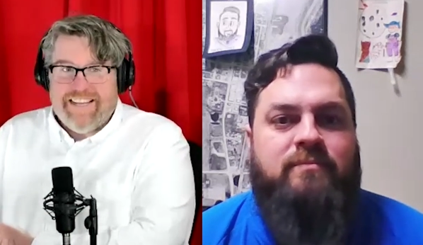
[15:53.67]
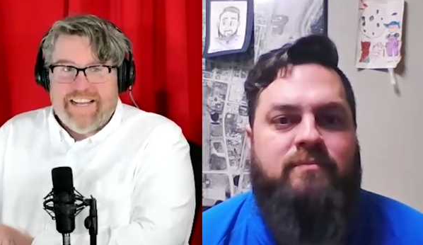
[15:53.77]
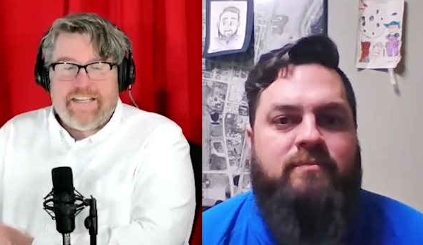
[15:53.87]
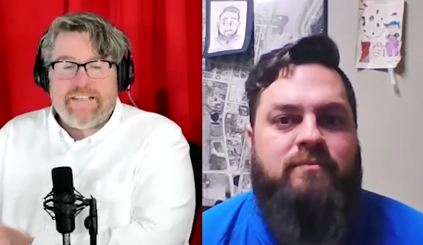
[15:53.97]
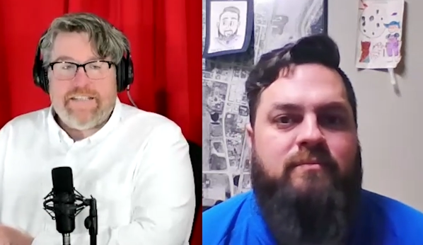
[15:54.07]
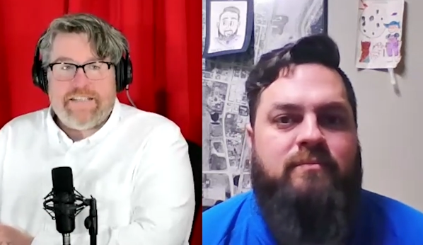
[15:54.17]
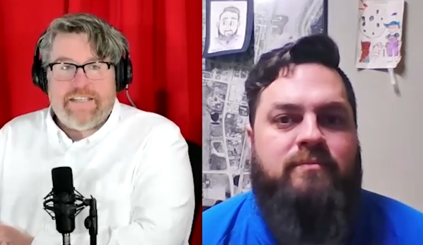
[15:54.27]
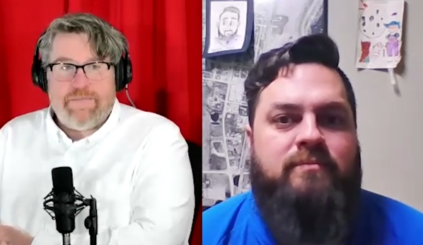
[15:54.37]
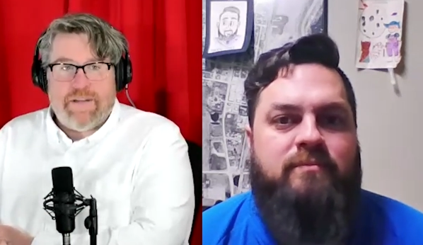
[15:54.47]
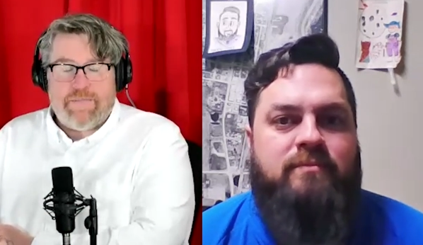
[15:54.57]
Speaker 1: it doesn't
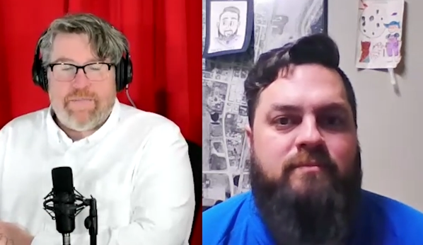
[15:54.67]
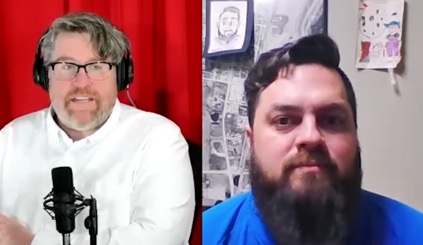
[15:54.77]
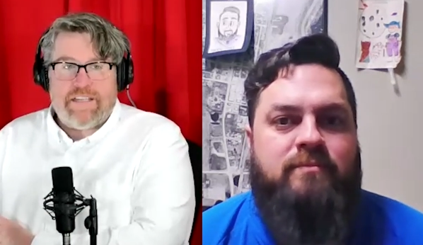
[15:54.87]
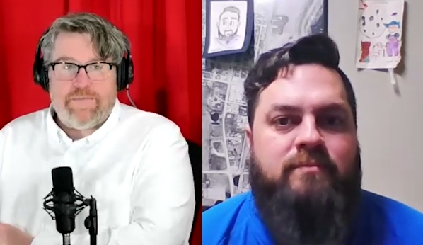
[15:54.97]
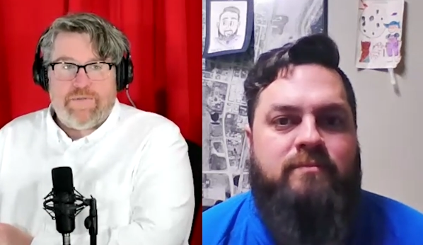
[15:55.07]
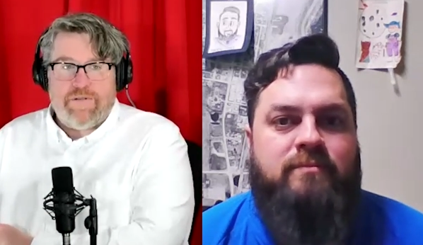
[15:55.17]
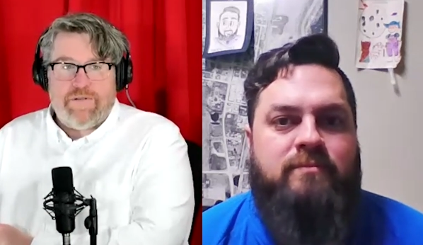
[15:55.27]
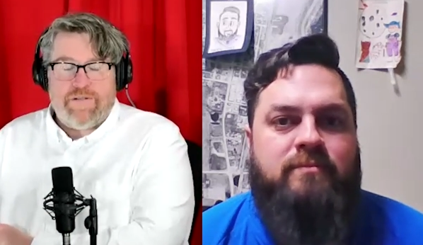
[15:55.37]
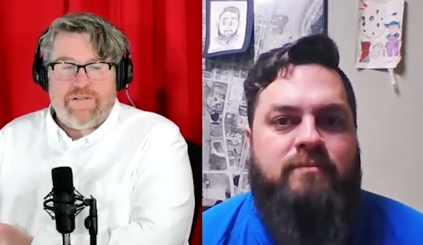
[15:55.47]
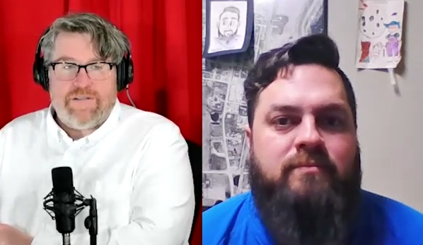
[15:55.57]
seem like
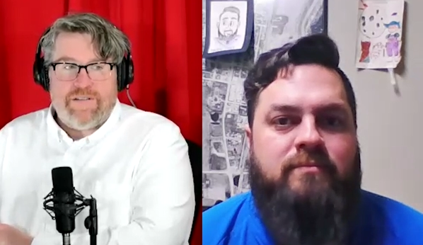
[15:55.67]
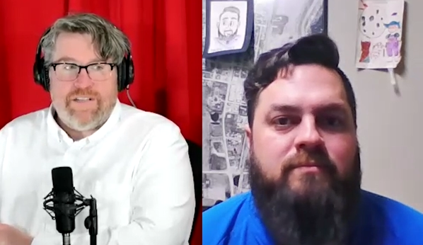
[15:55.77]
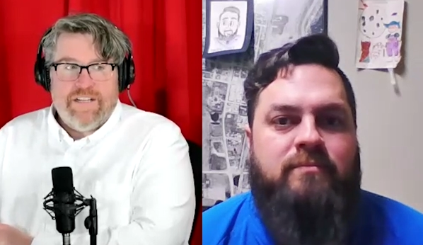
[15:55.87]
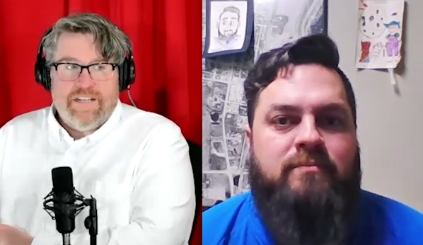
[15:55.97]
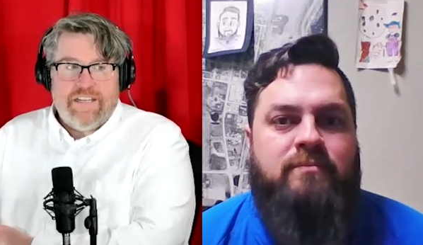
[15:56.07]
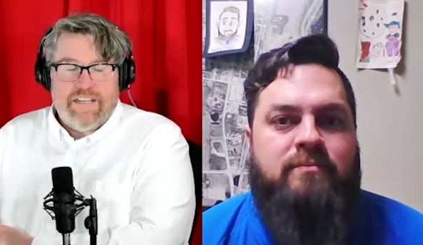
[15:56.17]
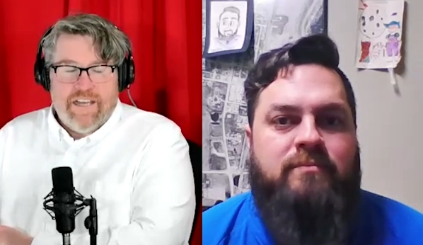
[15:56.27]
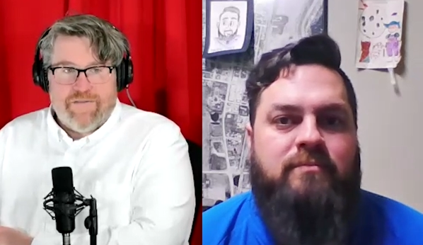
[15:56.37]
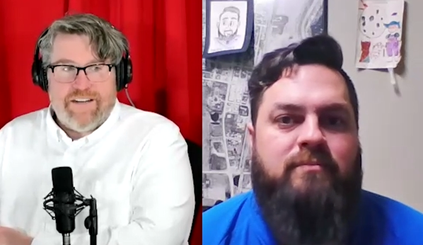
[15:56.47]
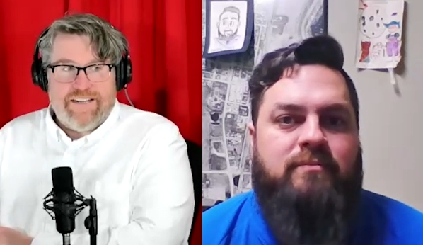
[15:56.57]
municipal
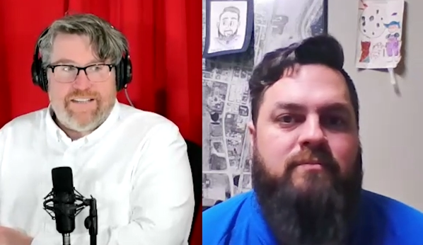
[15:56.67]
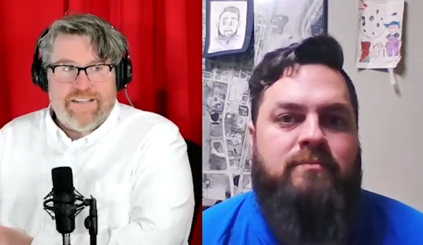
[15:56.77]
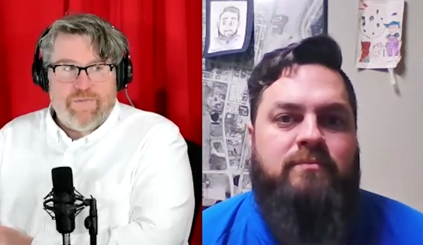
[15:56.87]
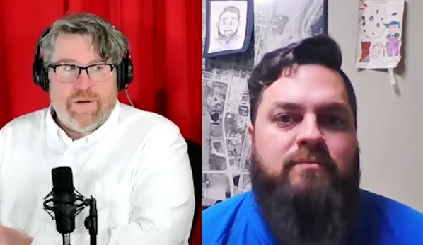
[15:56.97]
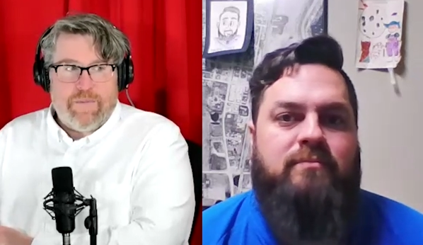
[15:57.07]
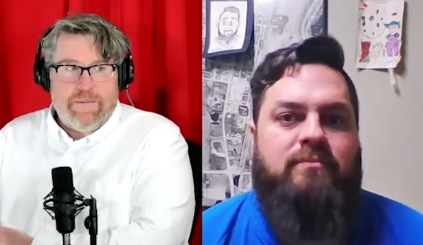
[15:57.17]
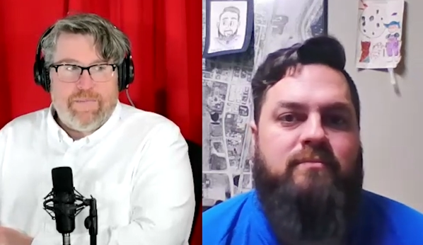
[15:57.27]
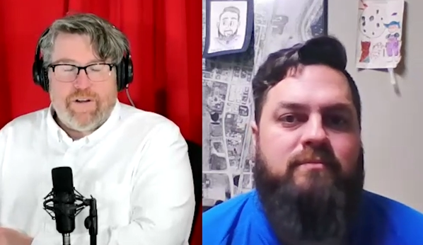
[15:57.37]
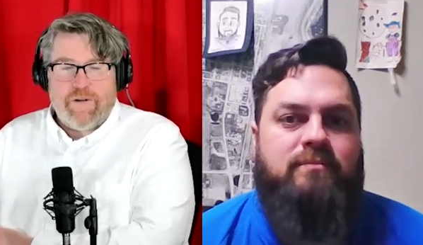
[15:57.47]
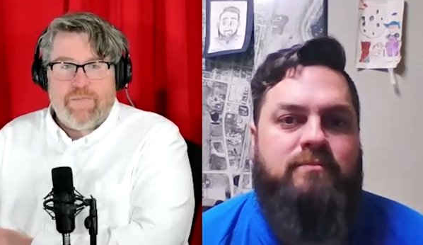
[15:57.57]
governance is where
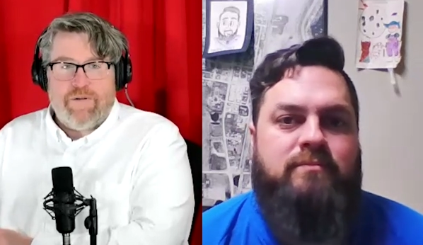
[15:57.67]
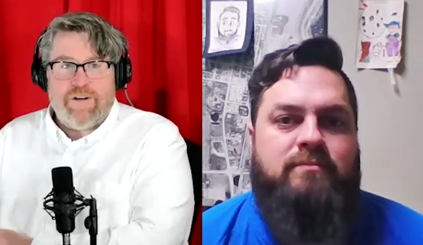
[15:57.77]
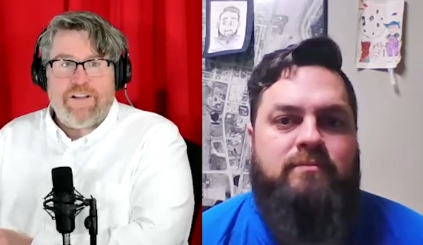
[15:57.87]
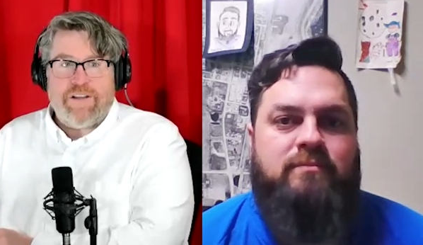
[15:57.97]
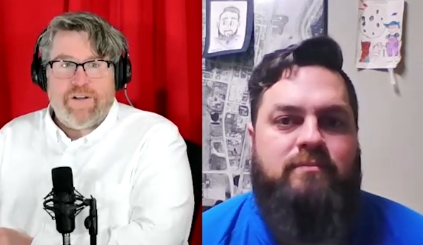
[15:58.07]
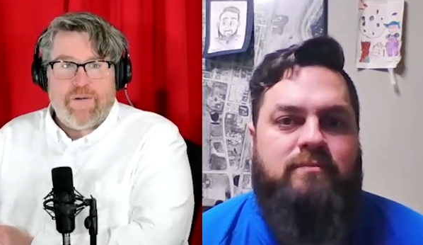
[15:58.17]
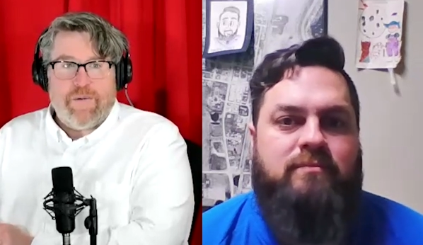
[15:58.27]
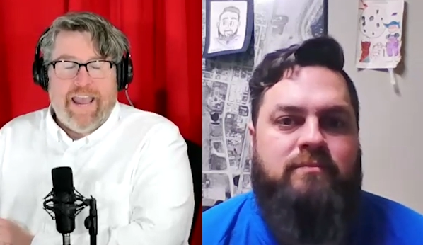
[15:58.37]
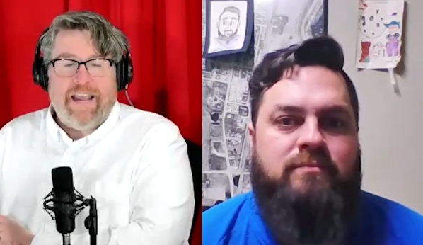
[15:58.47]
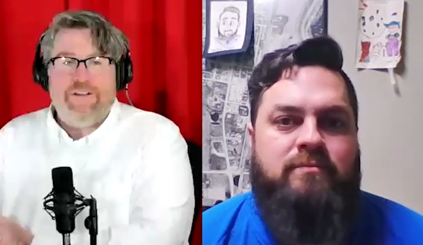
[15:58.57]
people are putting
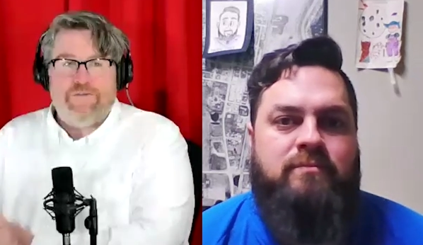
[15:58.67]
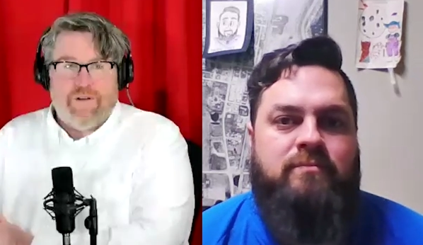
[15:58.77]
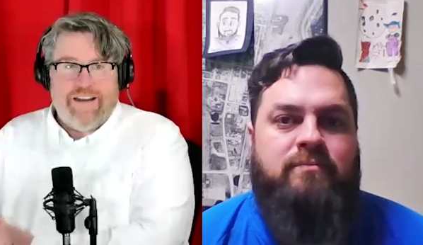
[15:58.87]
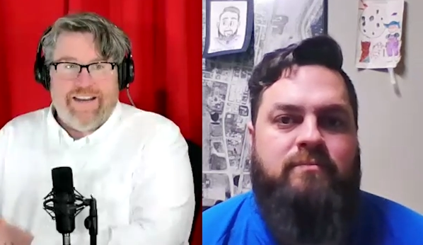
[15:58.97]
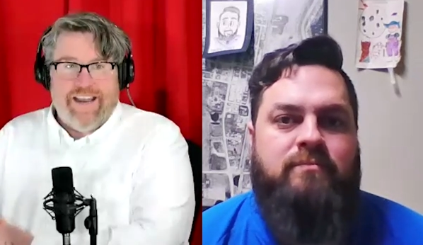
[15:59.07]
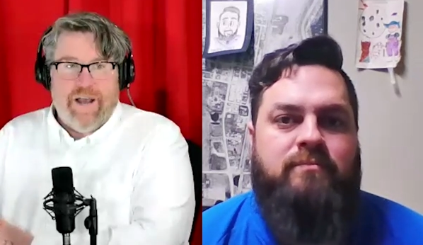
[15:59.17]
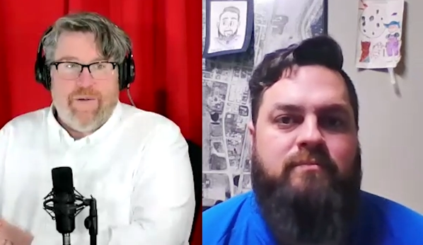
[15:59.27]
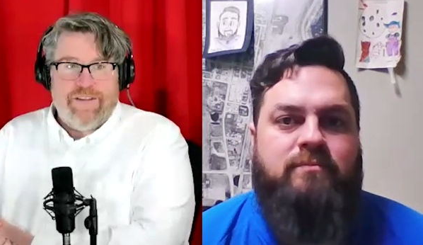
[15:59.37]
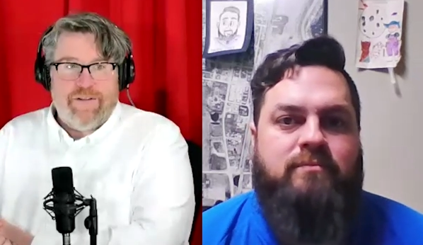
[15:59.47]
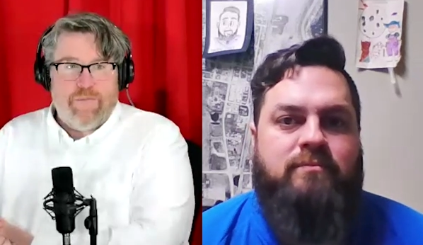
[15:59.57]
their eggs right
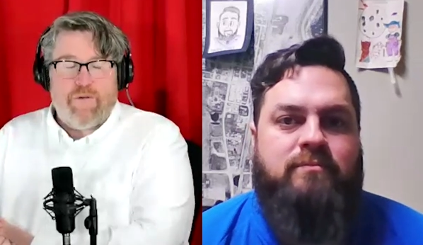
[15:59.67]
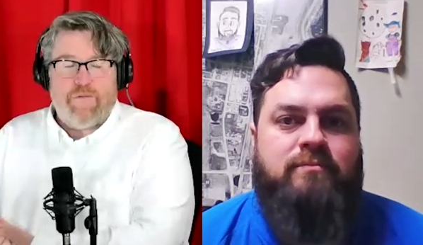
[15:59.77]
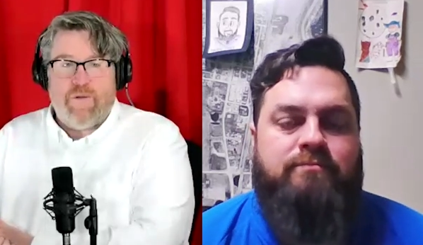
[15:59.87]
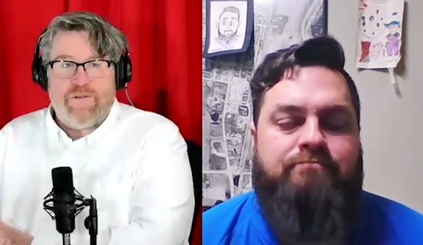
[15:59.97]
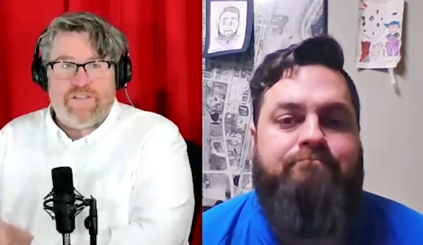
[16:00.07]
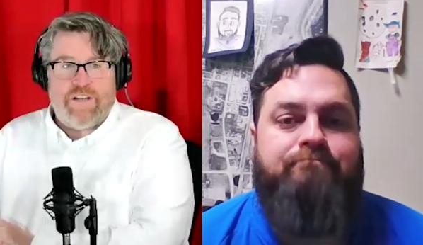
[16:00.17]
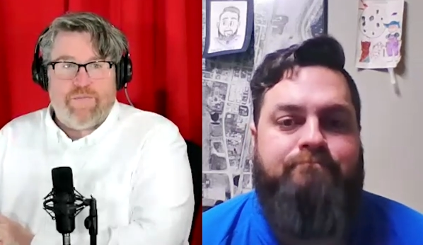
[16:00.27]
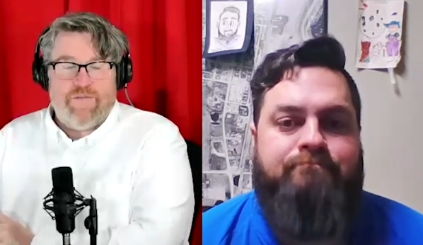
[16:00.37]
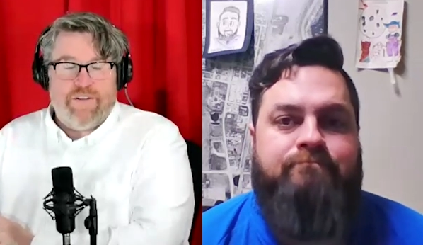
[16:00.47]
now, and they're more focused on mm-hmm.